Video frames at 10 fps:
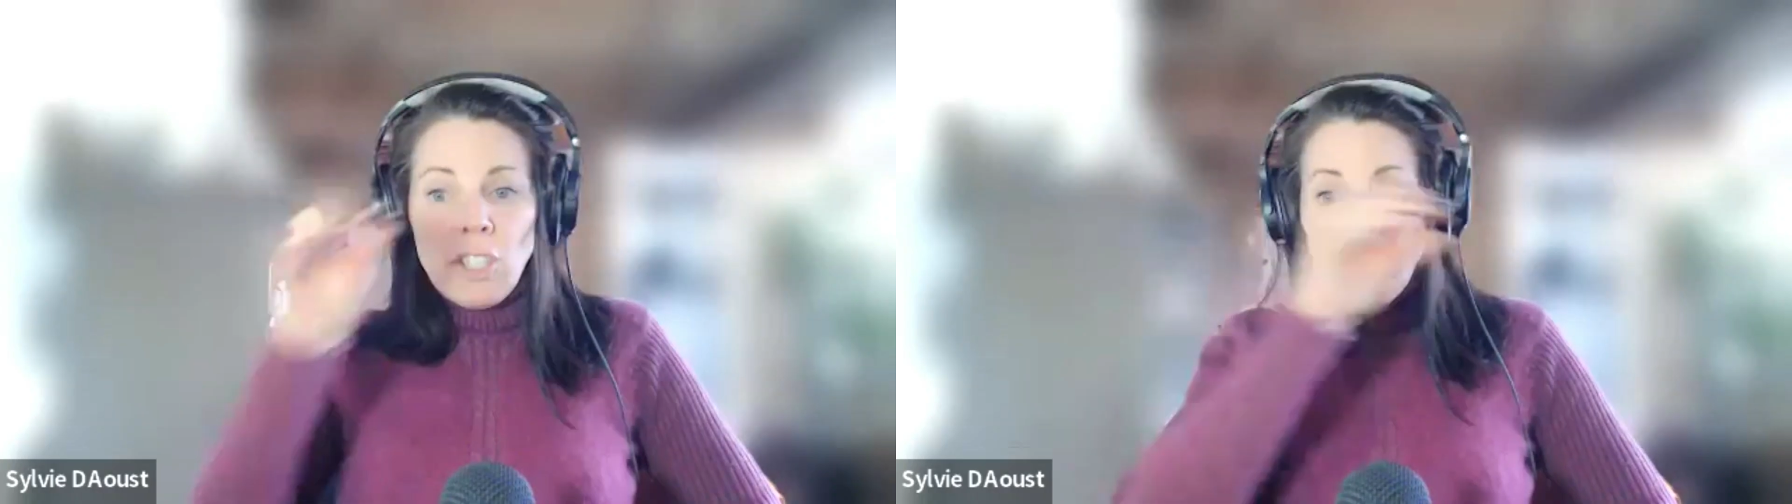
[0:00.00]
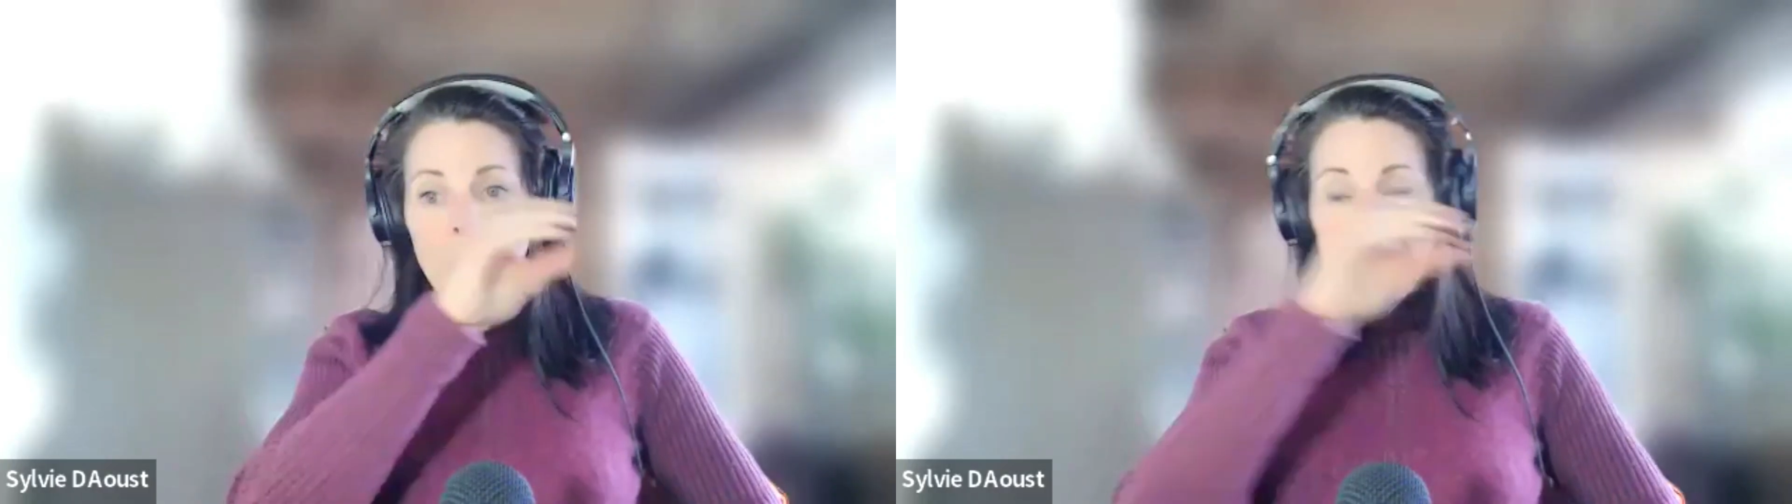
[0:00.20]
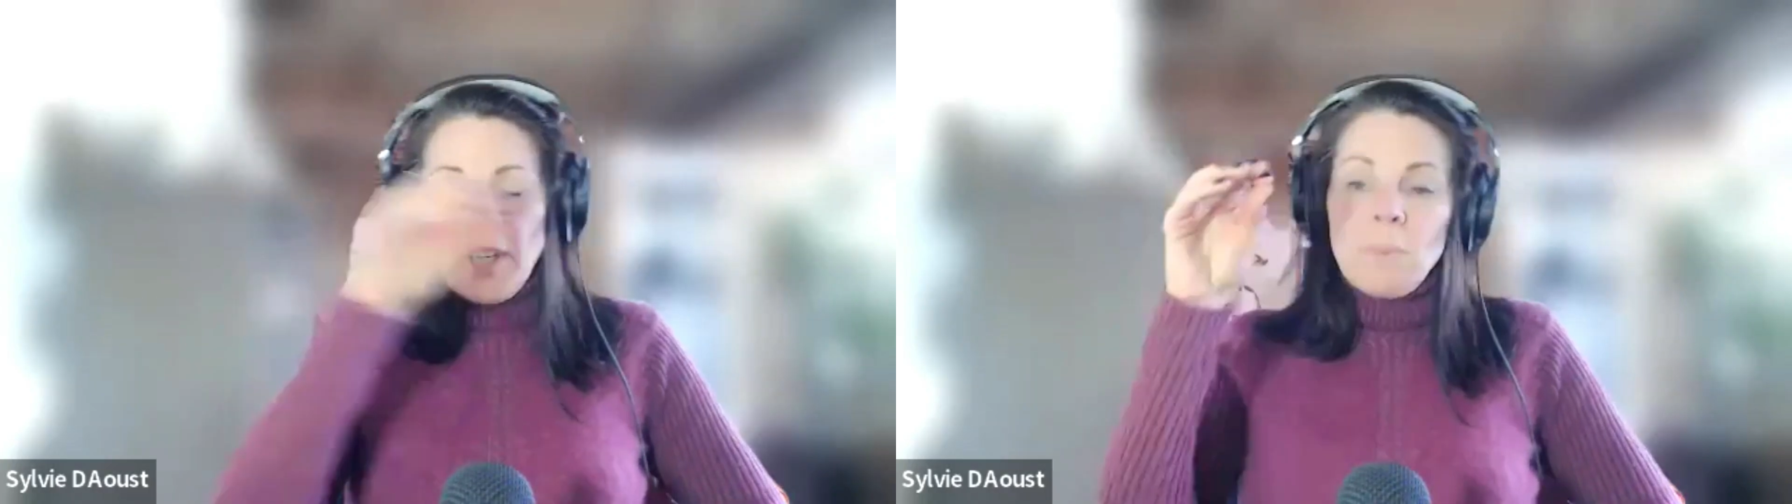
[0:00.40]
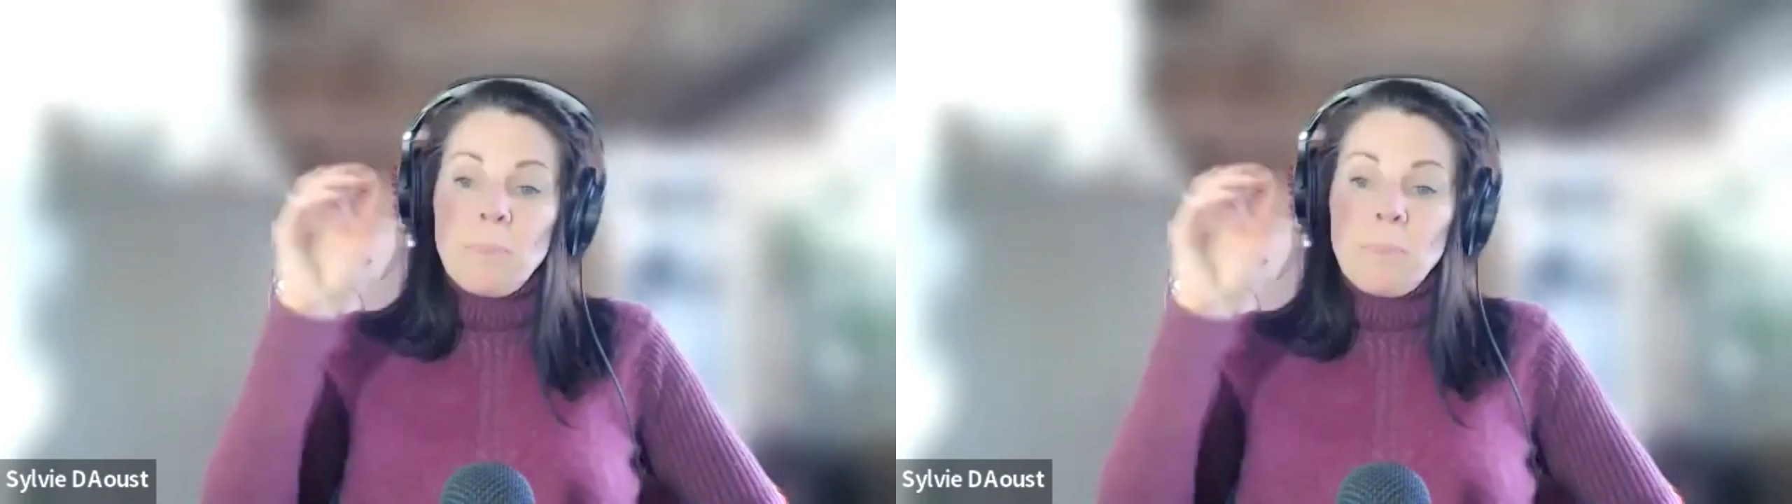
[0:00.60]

just put their